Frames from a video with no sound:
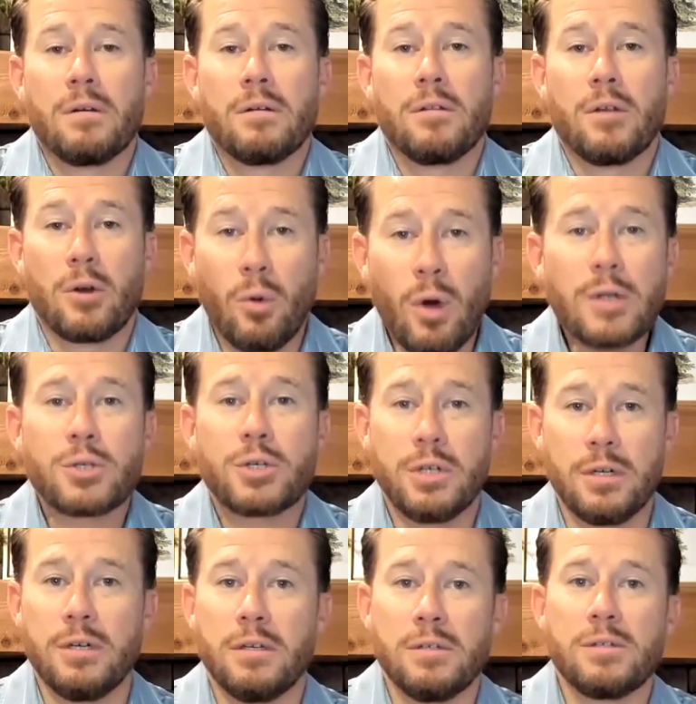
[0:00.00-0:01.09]
The question
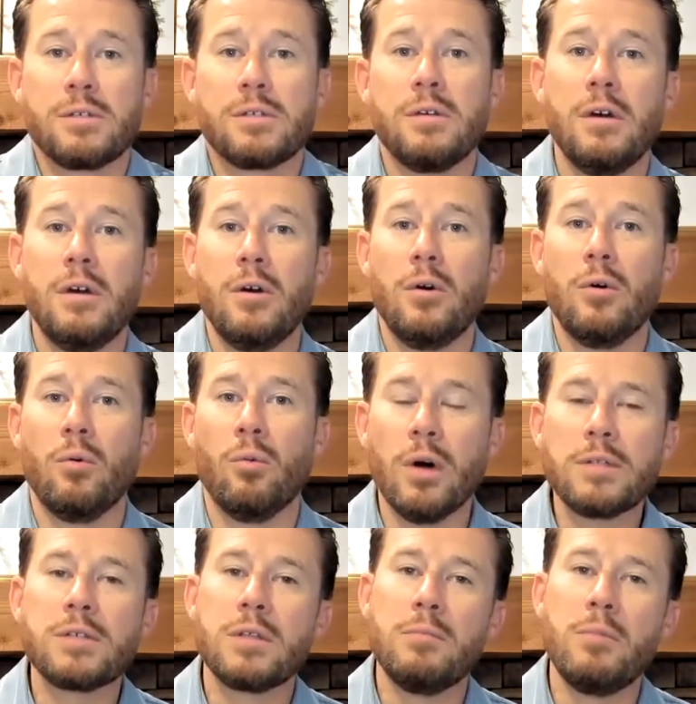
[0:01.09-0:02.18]
is,
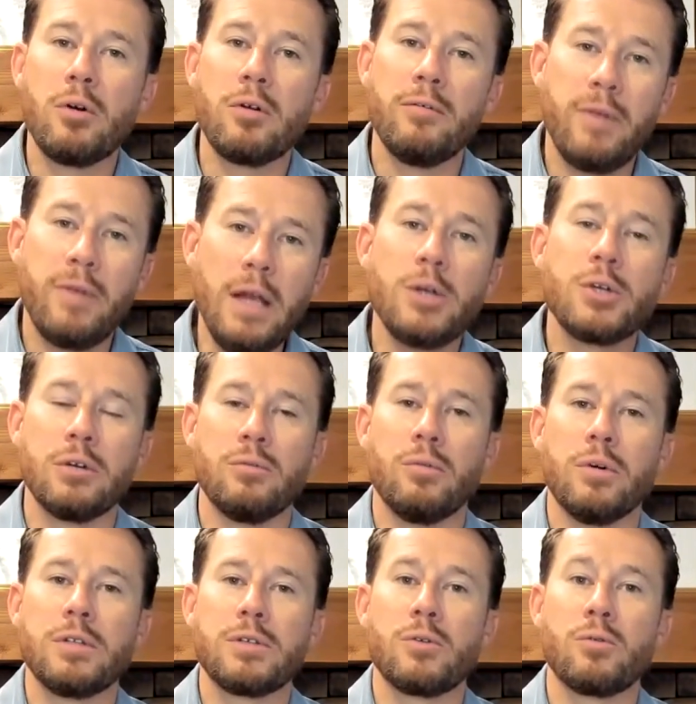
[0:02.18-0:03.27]
what's the motivation?
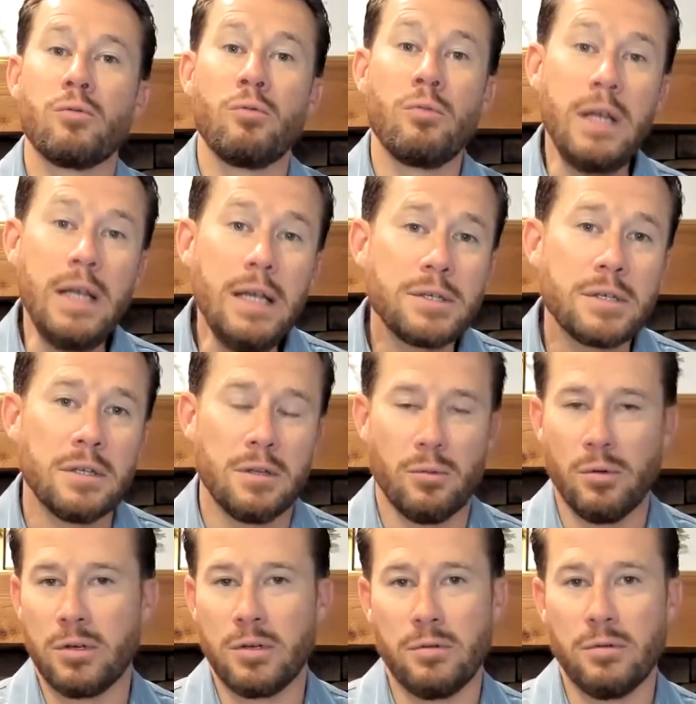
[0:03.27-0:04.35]
What's the reason that
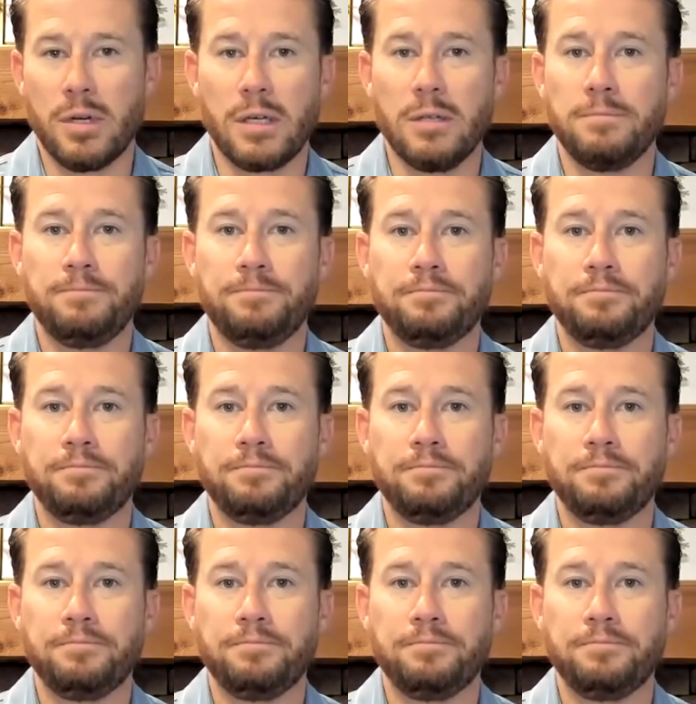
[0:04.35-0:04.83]
we're doing it?